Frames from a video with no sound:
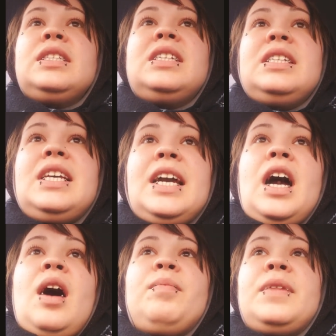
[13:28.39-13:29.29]
to dig
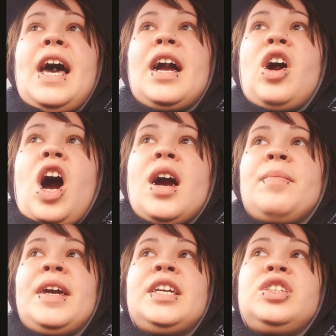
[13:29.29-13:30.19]
up that
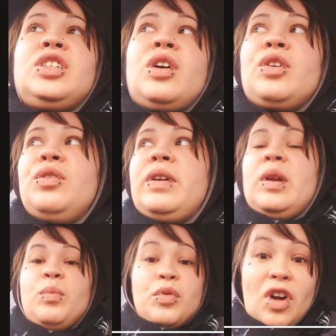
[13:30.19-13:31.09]
garbage so you
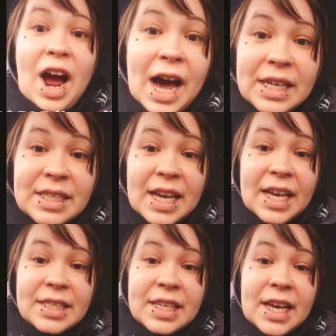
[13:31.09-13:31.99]
can
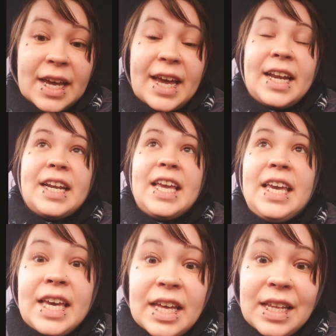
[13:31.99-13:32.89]
process it and
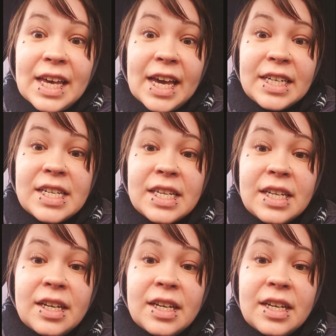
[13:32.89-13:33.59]
heal it,